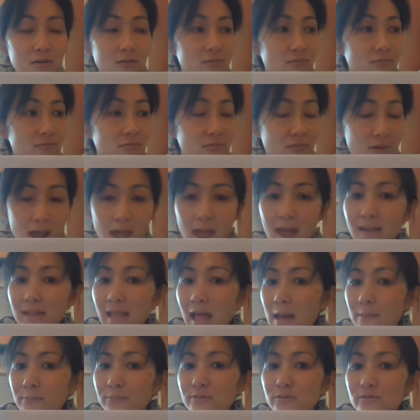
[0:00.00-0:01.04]
red
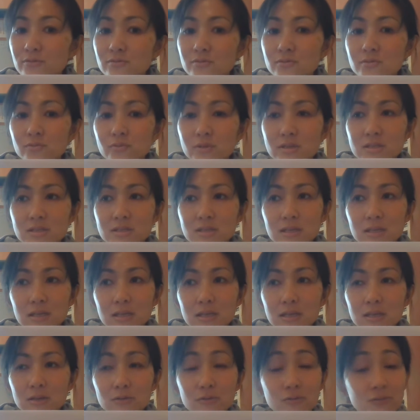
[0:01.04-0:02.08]
apple. We
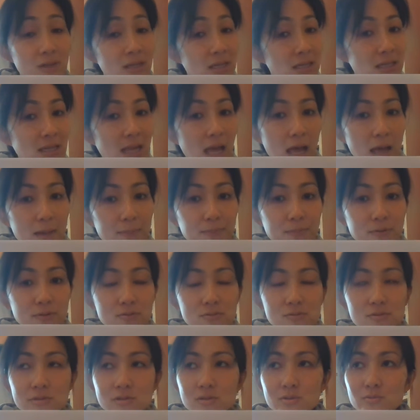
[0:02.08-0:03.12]
see green
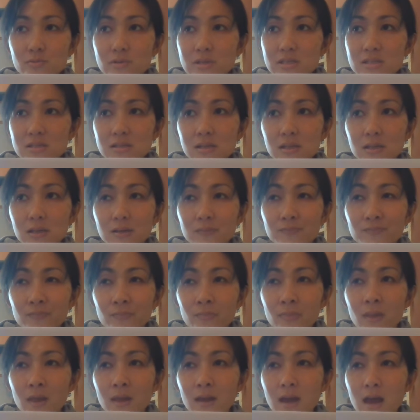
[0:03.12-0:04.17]
apples. We see
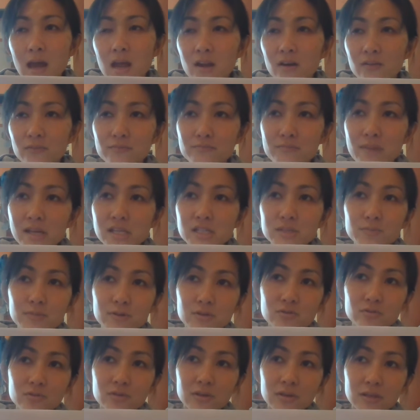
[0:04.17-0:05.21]
kind of mix
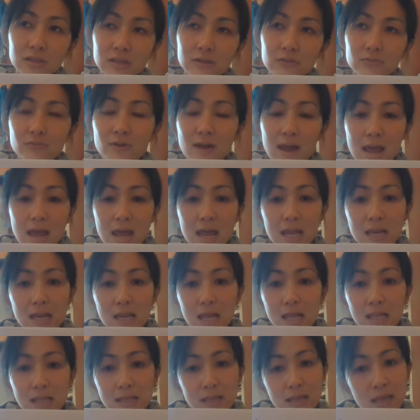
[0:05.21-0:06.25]
between red
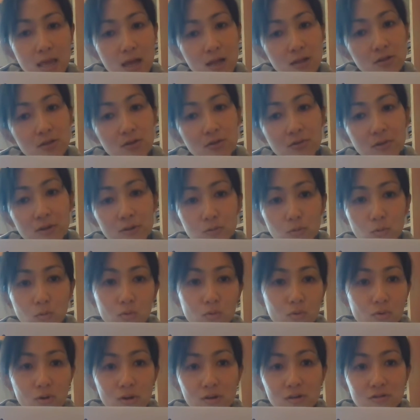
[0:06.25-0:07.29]
and yellow and
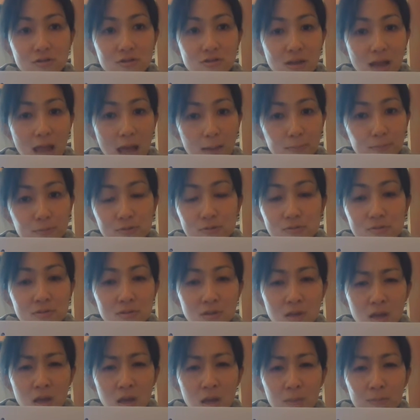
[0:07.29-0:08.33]
orange apples,
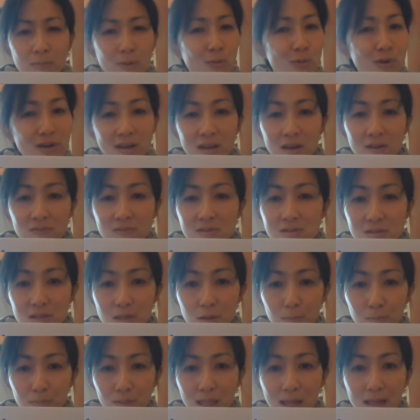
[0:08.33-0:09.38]
but we never see
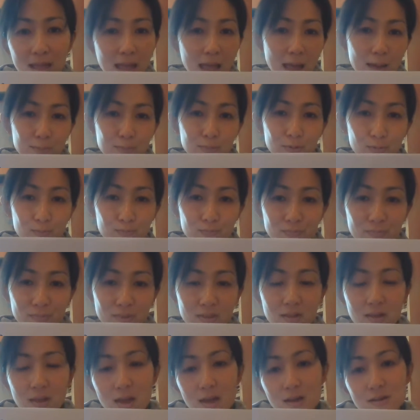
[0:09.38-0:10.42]
black apple.
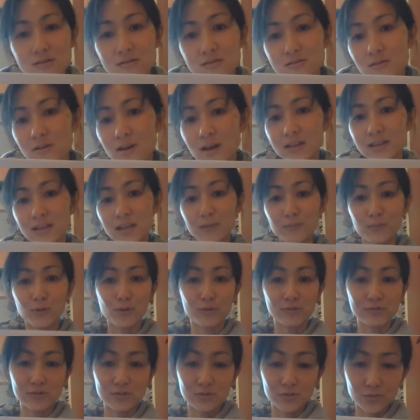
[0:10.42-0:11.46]
Okay, so I think I'm
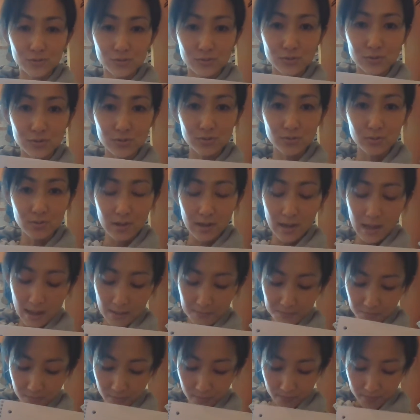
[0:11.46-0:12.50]
going to do
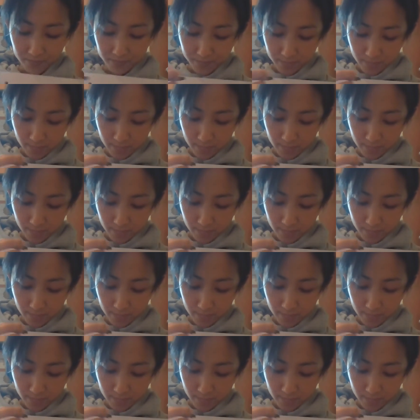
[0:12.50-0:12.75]
apple.